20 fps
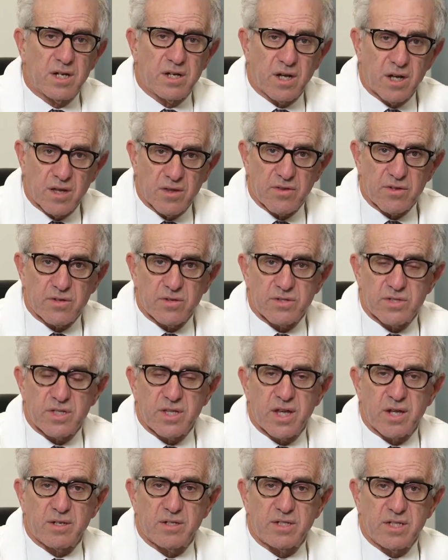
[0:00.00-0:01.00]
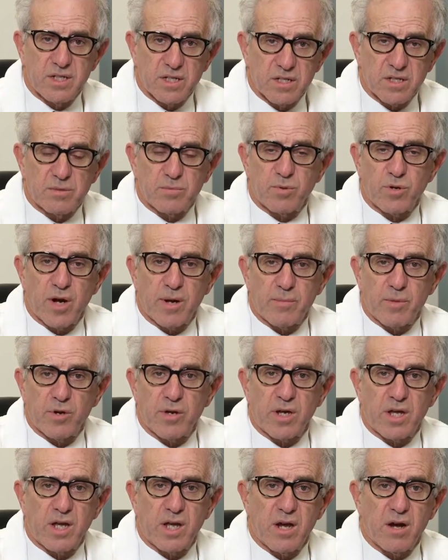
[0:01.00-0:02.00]
and others that deal in
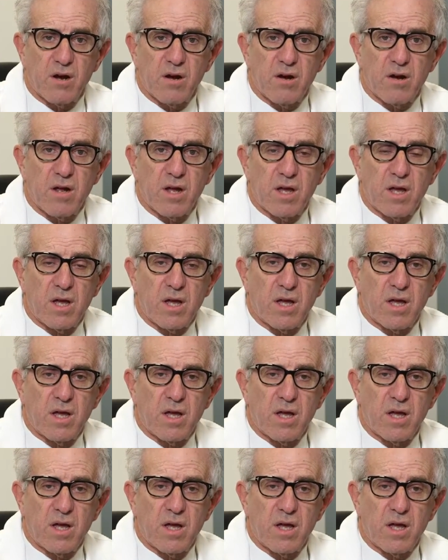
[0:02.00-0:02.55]
primary care,